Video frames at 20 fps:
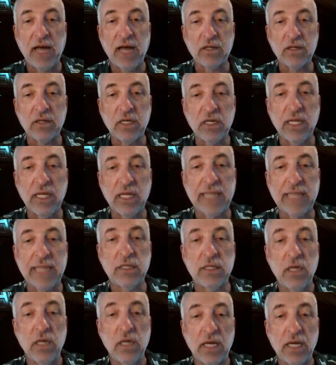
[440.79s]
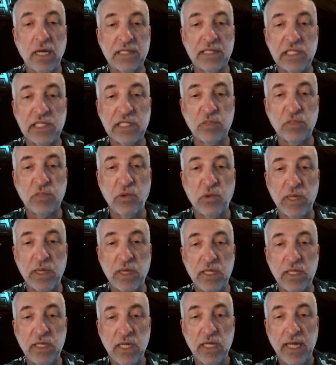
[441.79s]
Then I'll collect a center
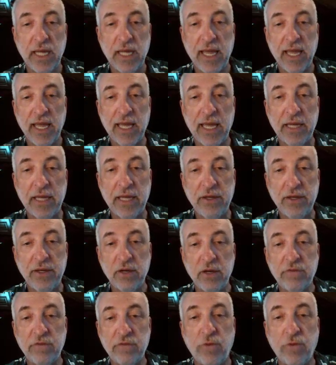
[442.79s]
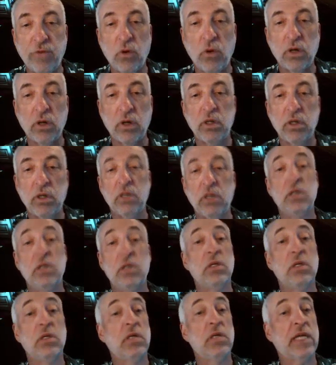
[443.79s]
point and
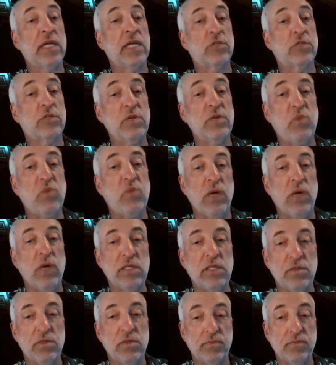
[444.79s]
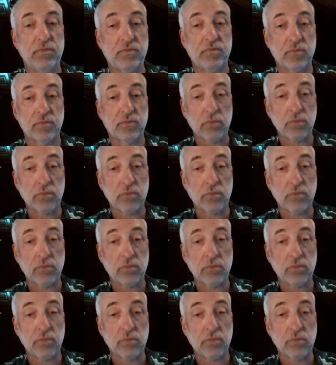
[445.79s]
four extreme points